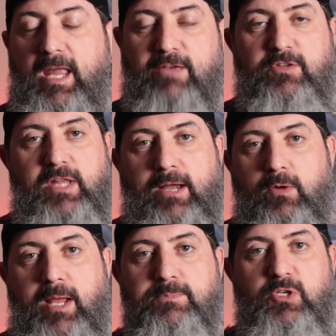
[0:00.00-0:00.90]
If you like
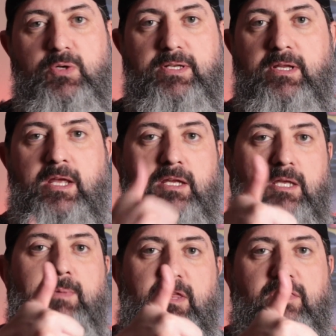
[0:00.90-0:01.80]
what I'm doing,
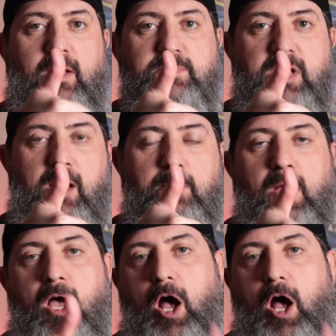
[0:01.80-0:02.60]
give me a thumbs up.